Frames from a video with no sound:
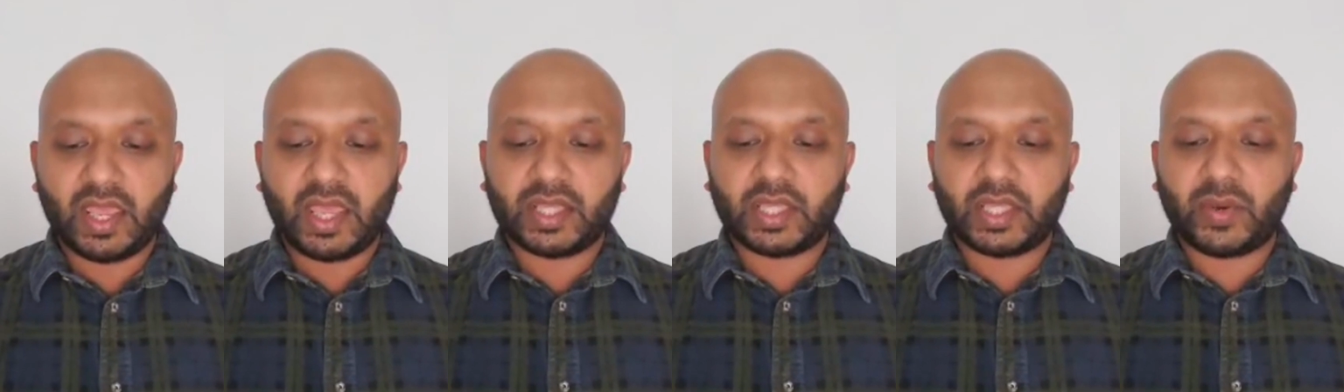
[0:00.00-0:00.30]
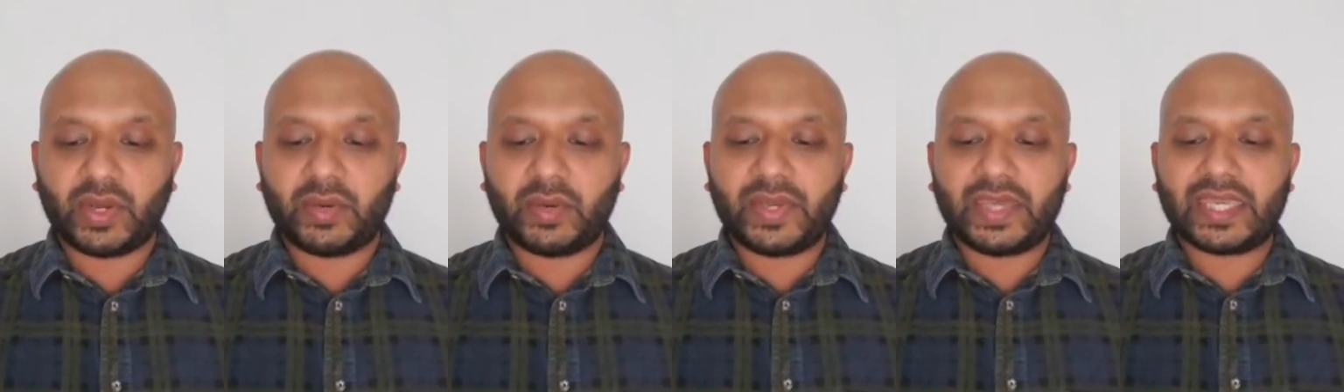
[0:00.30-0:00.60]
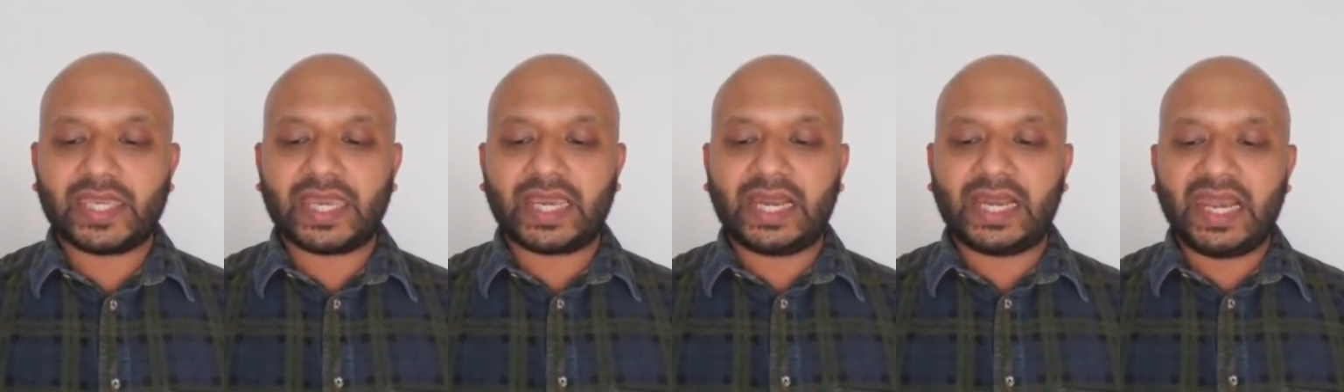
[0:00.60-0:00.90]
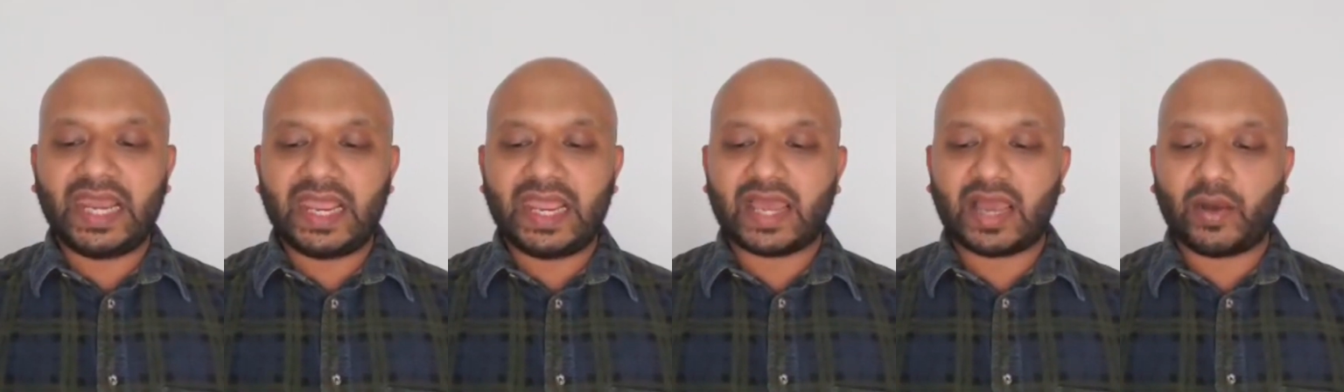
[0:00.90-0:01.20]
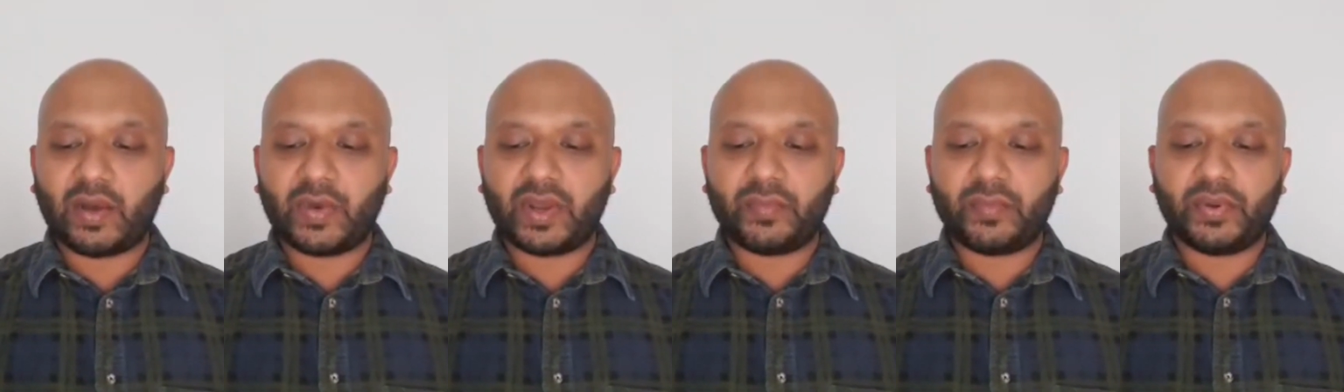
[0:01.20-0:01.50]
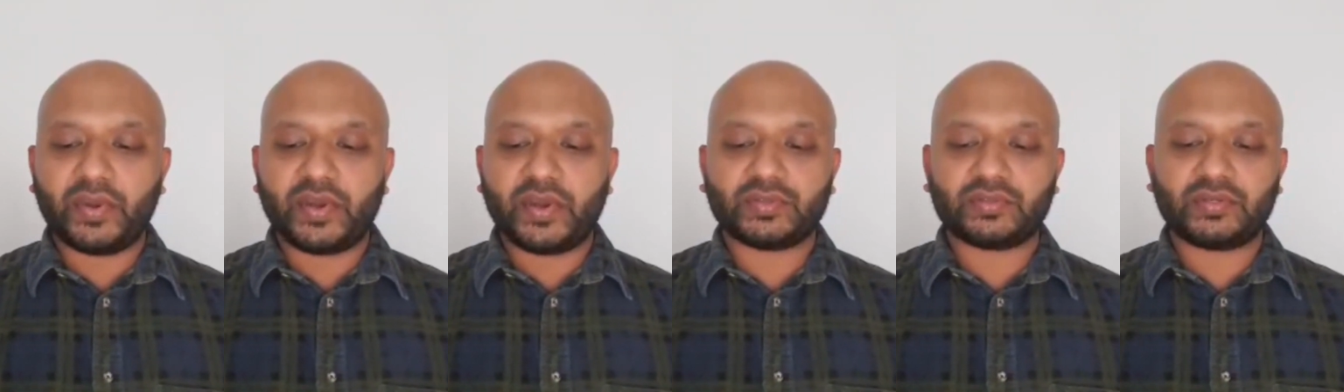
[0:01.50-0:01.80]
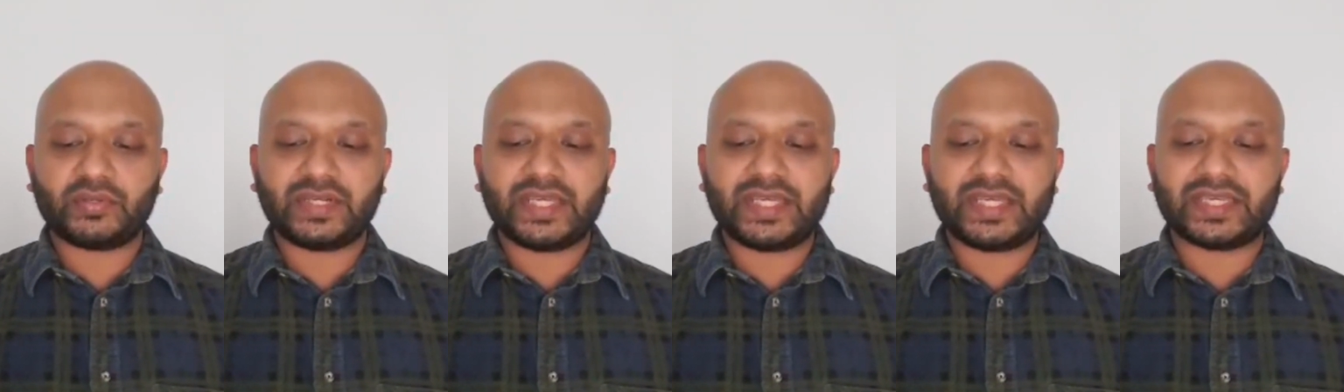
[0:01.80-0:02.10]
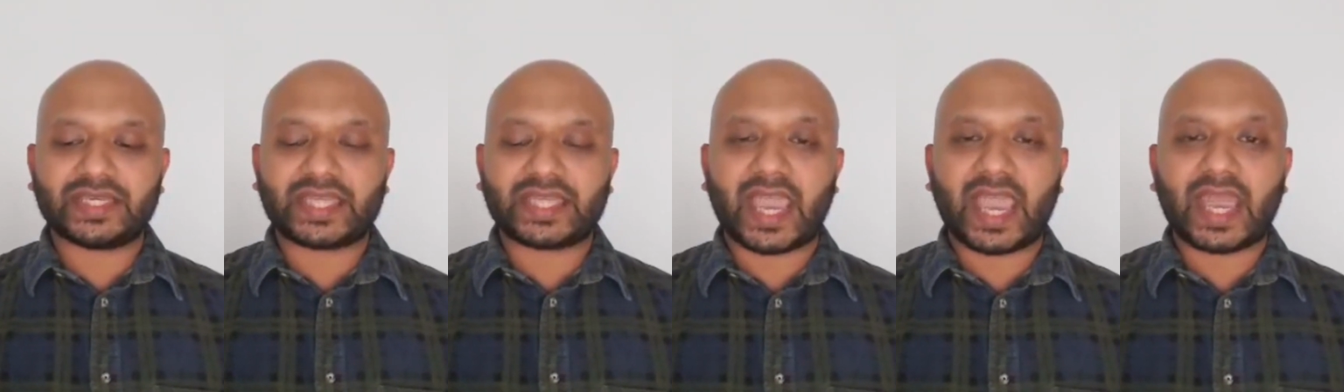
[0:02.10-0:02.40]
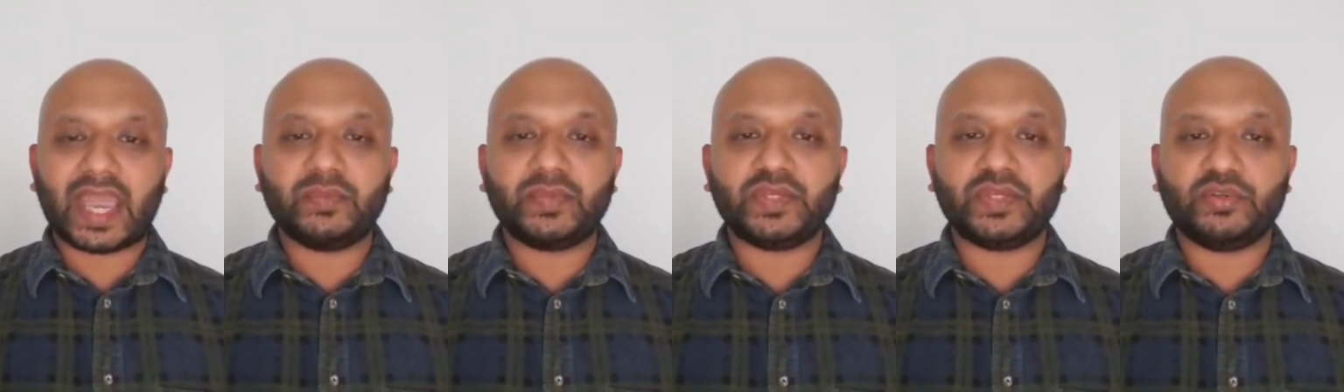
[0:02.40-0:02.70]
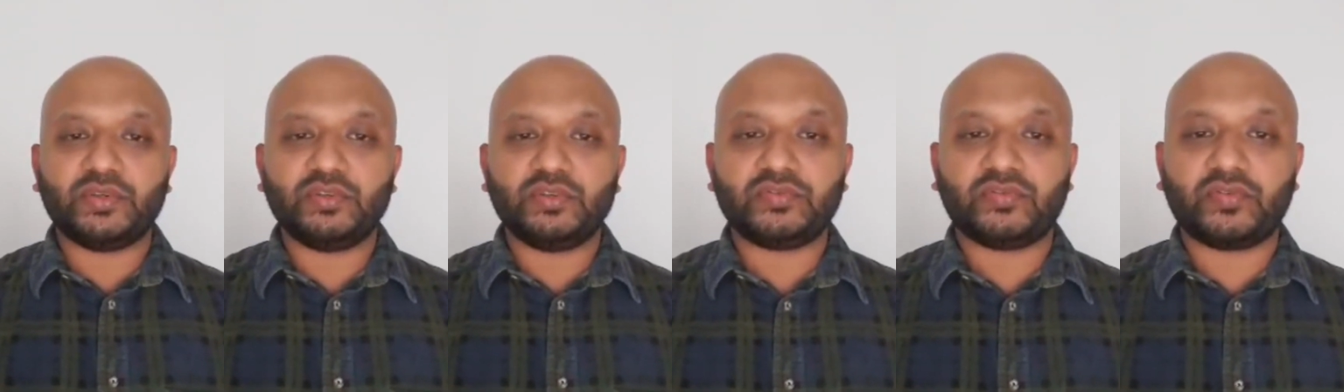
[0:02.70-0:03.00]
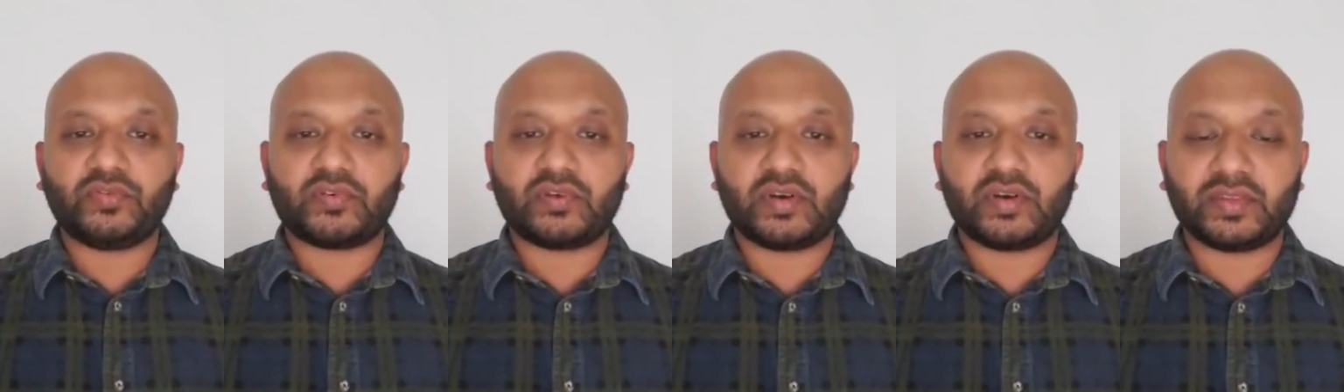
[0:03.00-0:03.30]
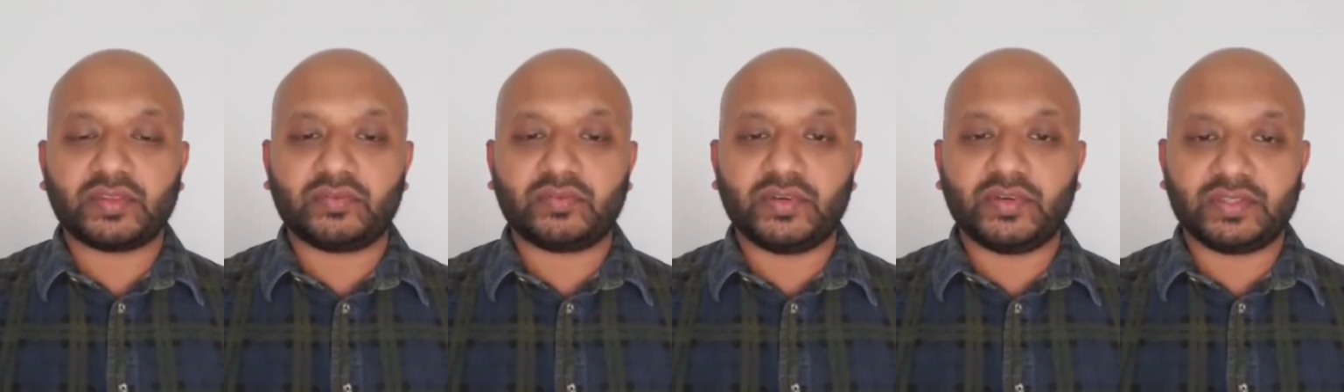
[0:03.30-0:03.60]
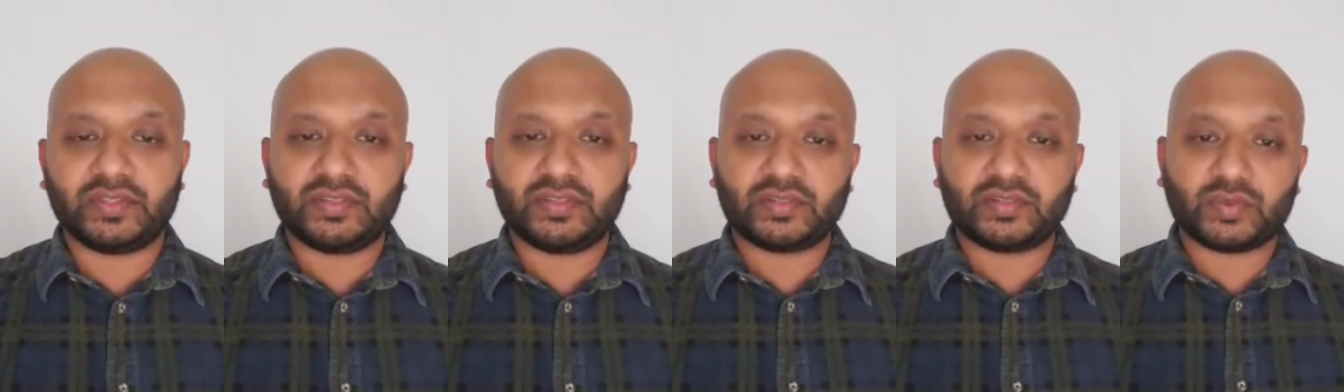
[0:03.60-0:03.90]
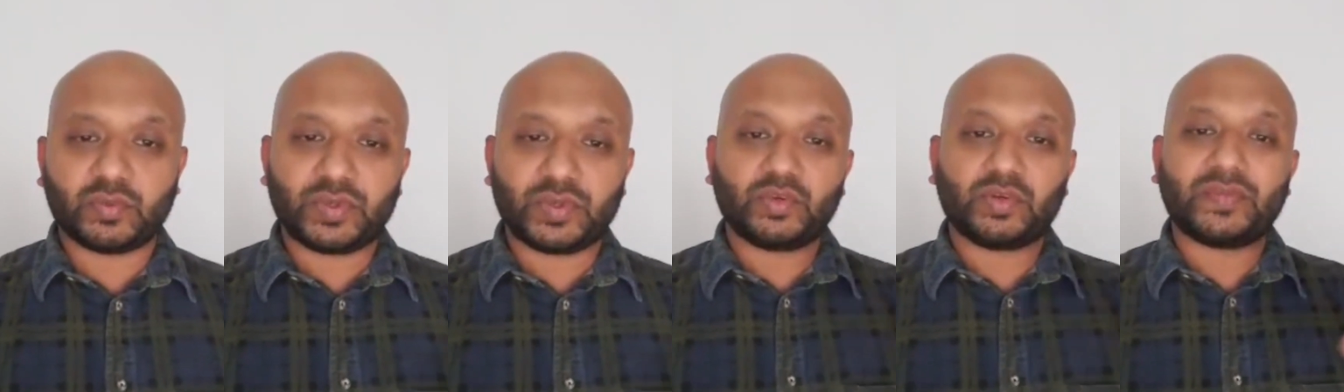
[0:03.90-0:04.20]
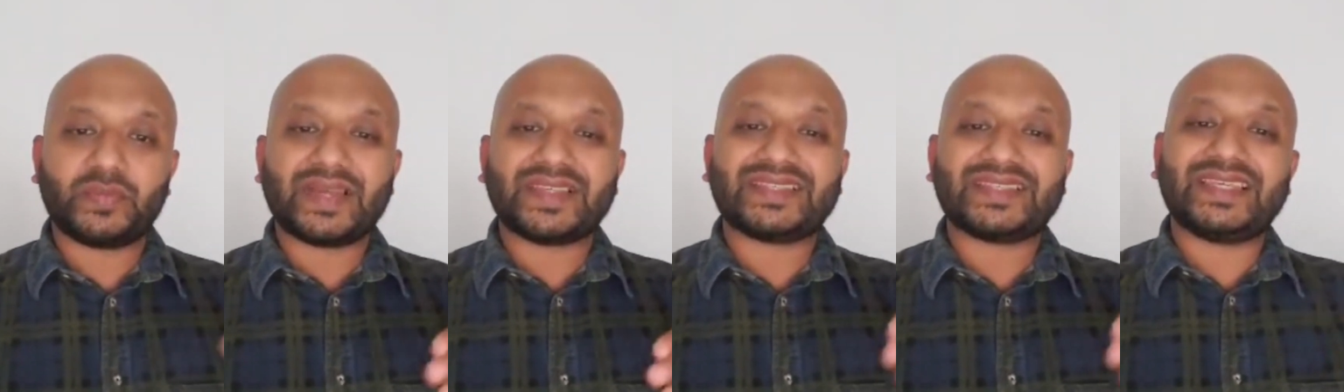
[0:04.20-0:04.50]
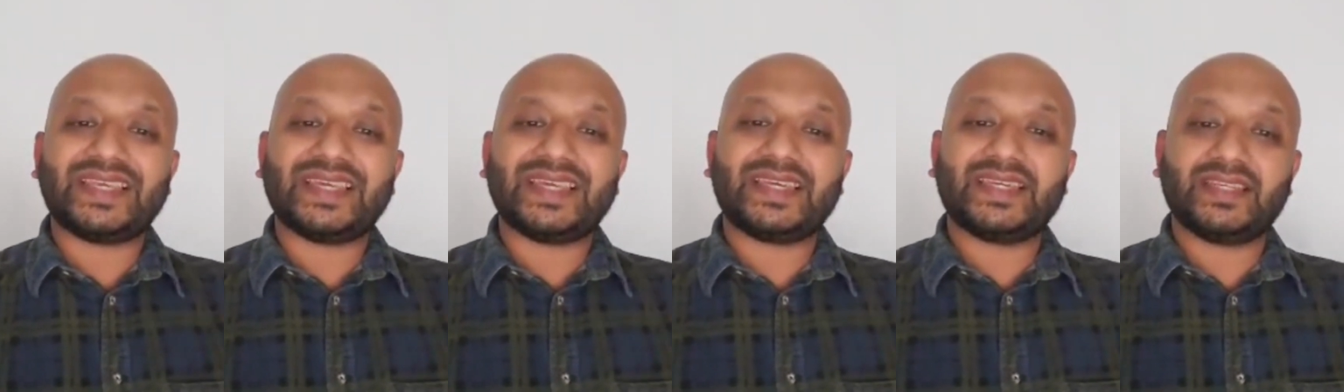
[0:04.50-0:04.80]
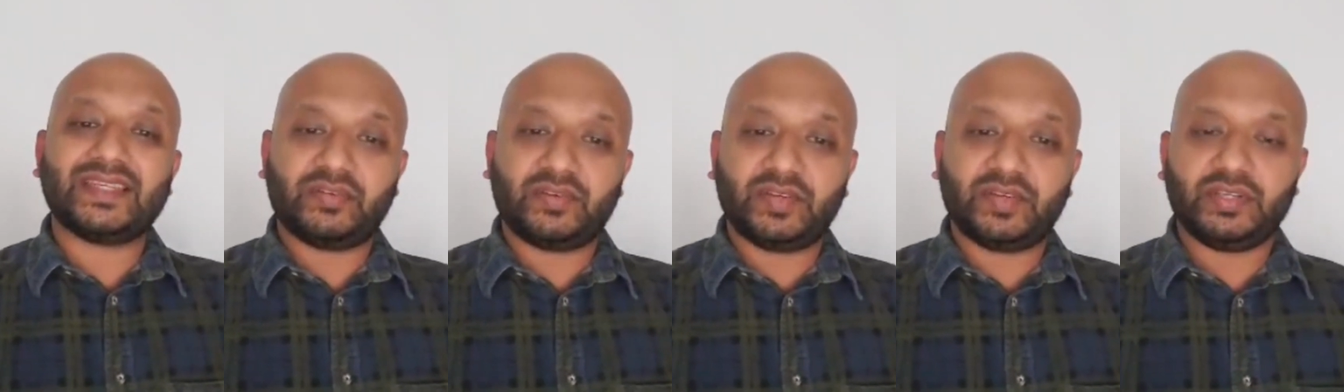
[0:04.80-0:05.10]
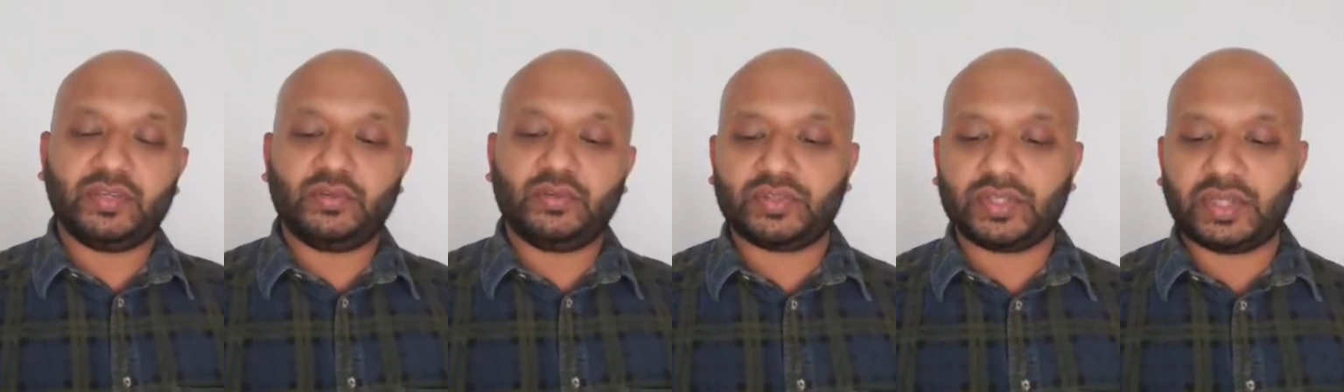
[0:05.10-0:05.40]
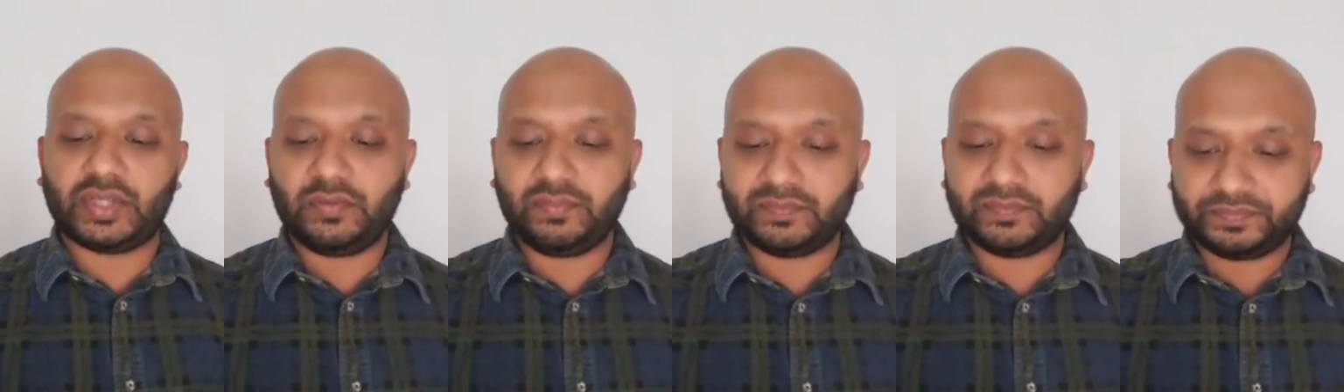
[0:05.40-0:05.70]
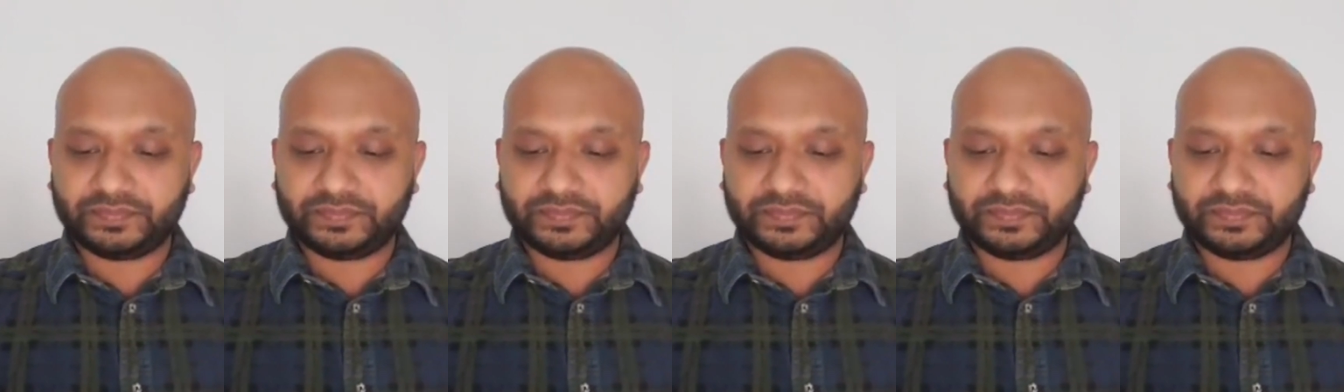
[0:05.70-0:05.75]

They want to make it clear when personal data can be used for another reason. So we're talking about secondary use now.